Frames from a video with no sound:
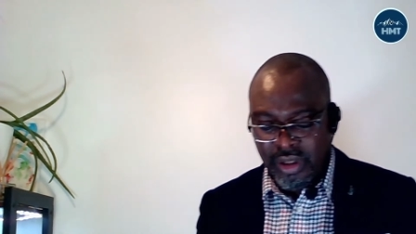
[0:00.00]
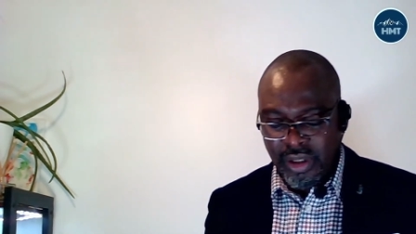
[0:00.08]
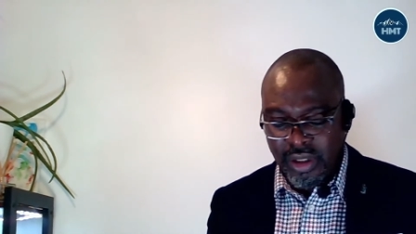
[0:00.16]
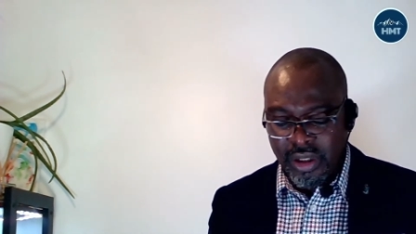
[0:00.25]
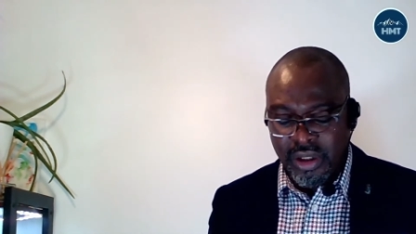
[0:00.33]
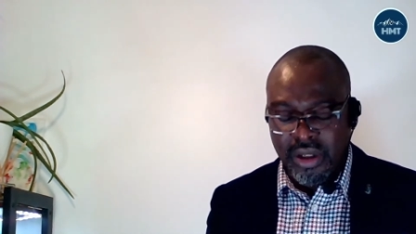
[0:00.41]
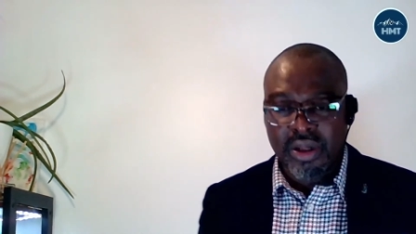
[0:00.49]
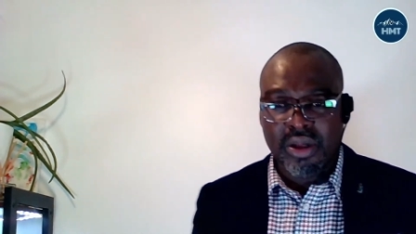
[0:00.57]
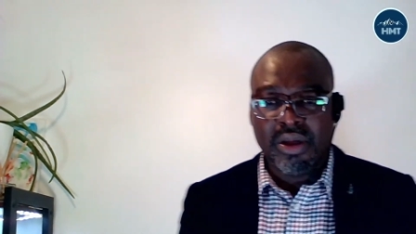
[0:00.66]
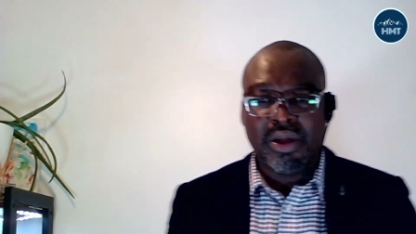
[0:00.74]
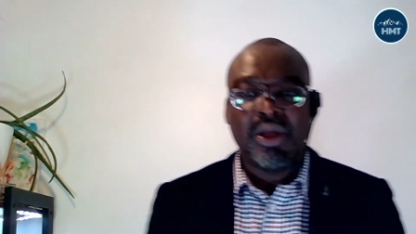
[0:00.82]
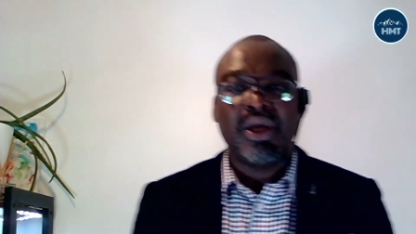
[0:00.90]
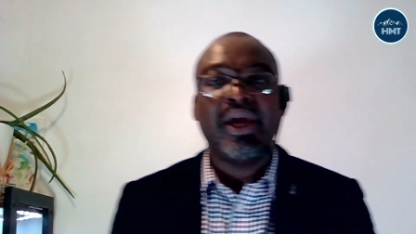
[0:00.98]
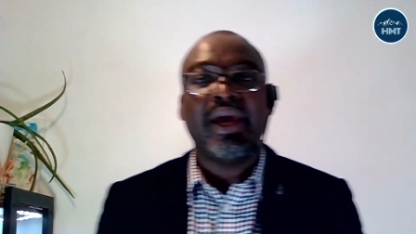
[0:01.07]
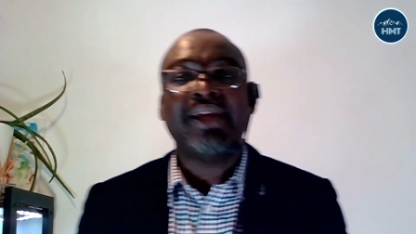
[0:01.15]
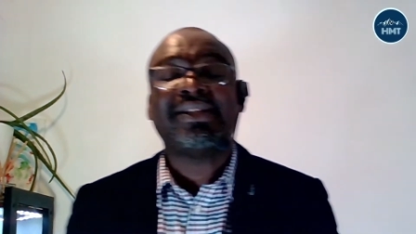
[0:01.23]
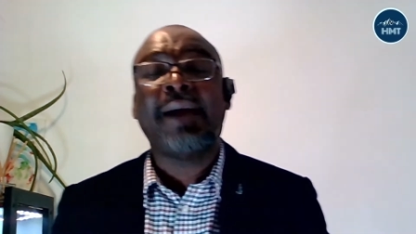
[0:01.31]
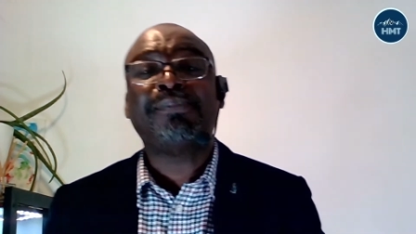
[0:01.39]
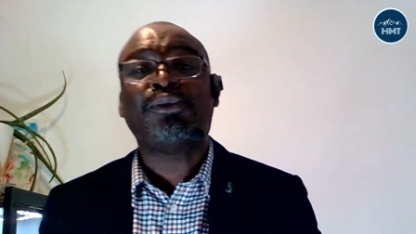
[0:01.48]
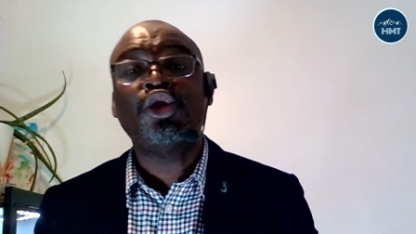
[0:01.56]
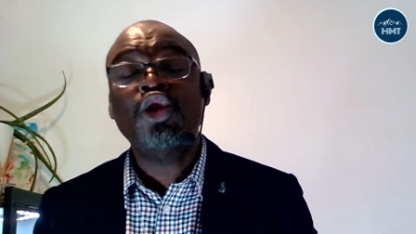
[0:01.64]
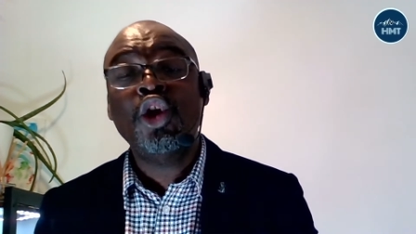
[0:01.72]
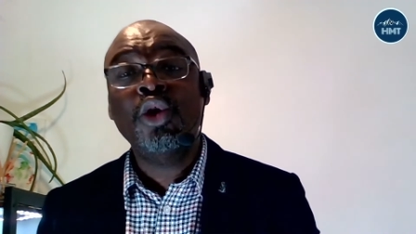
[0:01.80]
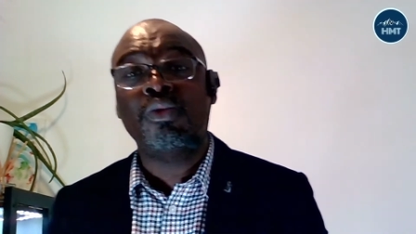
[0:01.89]
Are worthy to be praised. It's up to
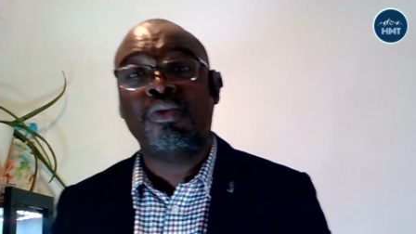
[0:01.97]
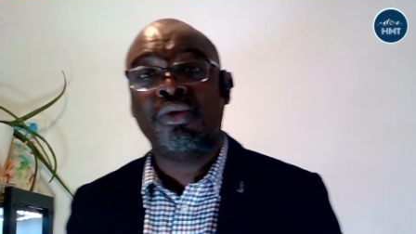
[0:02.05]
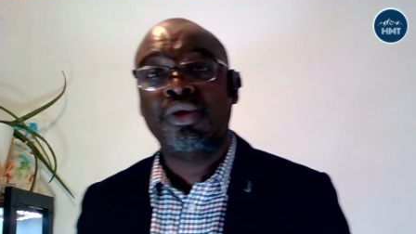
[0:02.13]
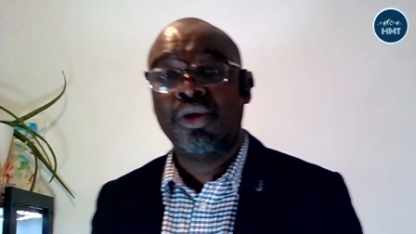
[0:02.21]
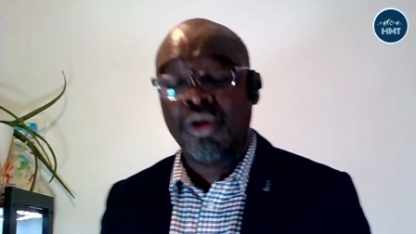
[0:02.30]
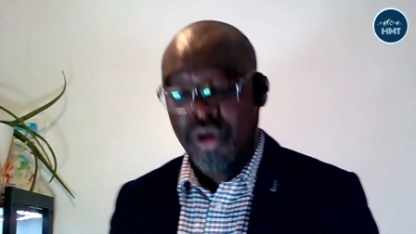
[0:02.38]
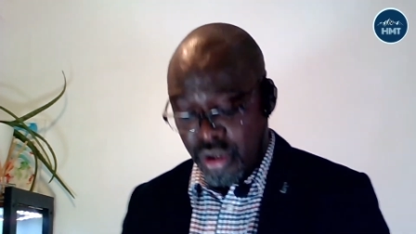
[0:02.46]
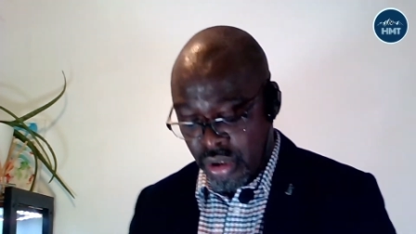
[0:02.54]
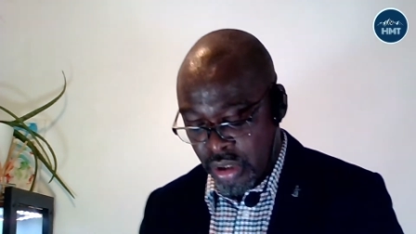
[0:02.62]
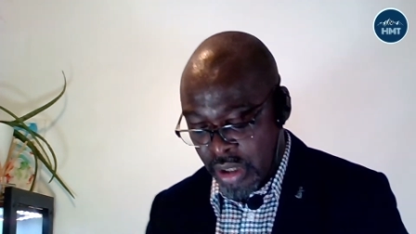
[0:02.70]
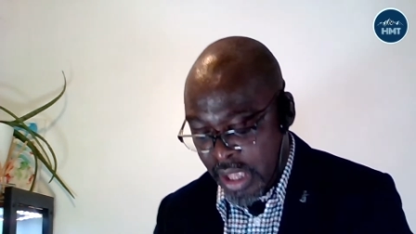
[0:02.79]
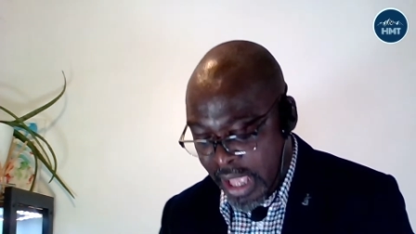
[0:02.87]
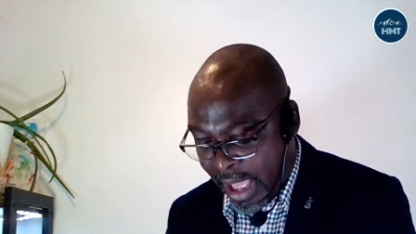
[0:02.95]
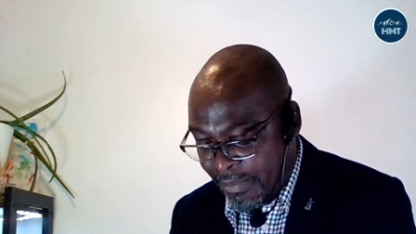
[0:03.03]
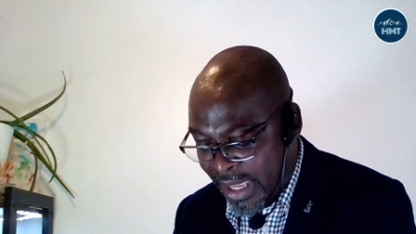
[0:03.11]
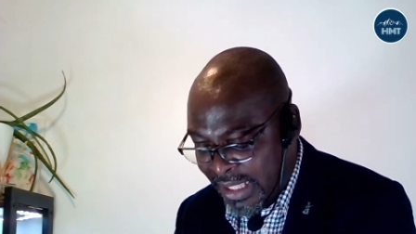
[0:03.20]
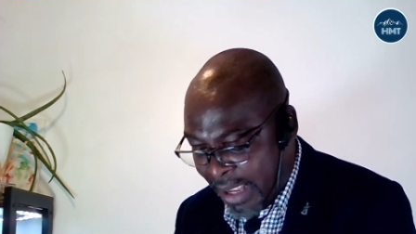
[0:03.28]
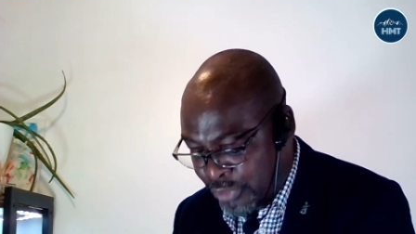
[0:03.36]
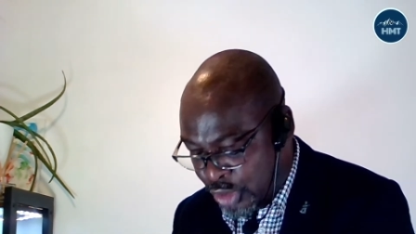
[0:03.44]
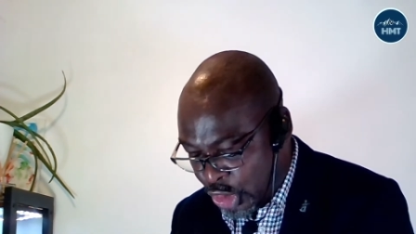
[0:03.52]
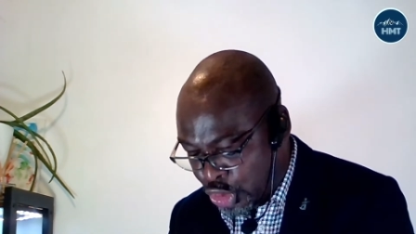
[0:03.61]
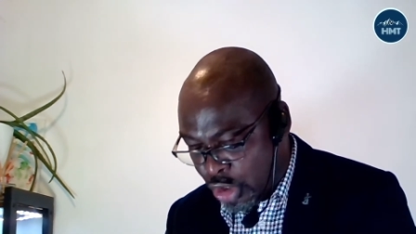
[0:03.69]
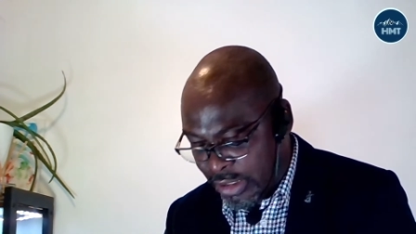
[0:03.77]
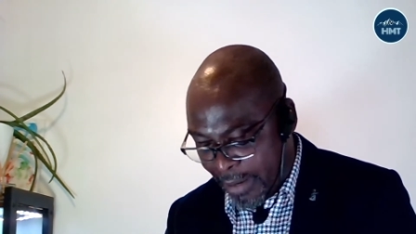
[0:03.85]
you. I mean, I'm
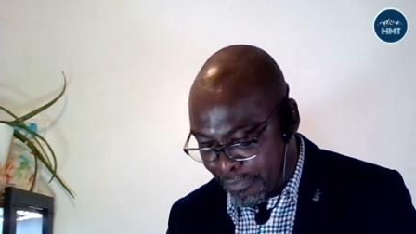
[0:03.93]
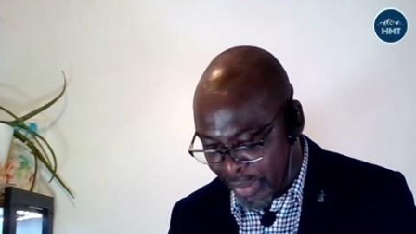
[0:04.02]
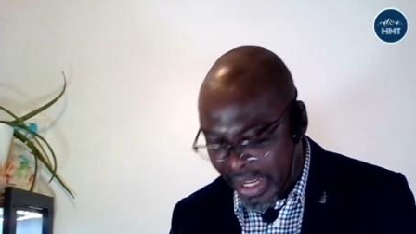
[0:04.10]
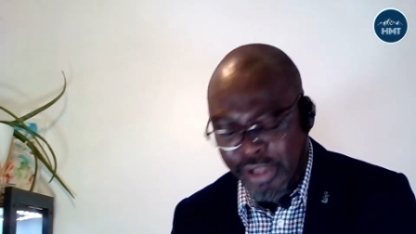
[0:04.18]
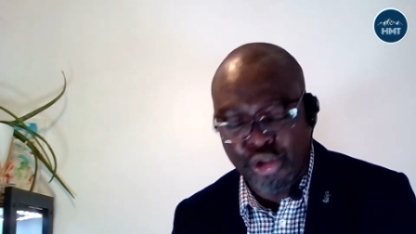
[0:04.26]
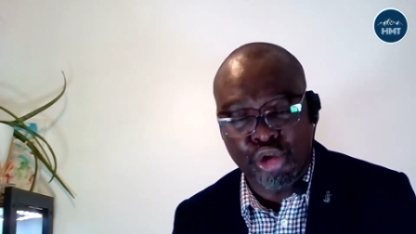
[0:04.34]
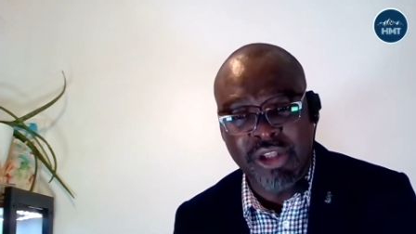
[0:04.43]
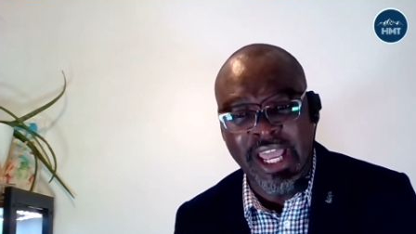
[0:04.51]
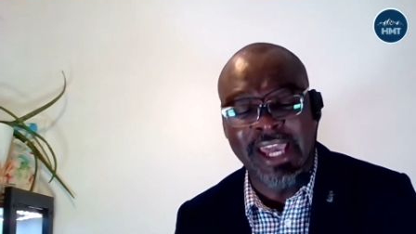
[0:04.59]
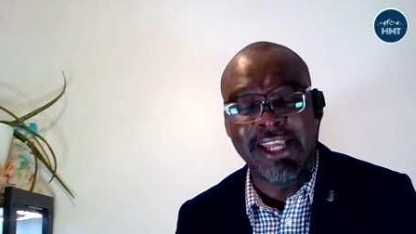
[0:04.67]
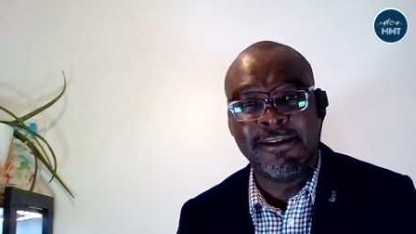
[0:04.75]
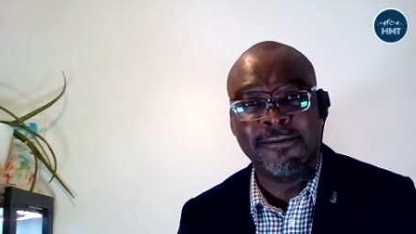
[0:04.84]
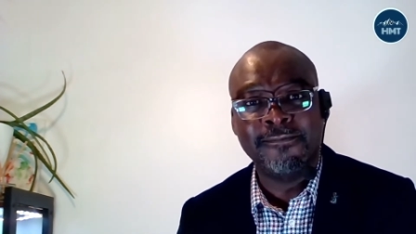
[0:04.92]
just gonna pray today.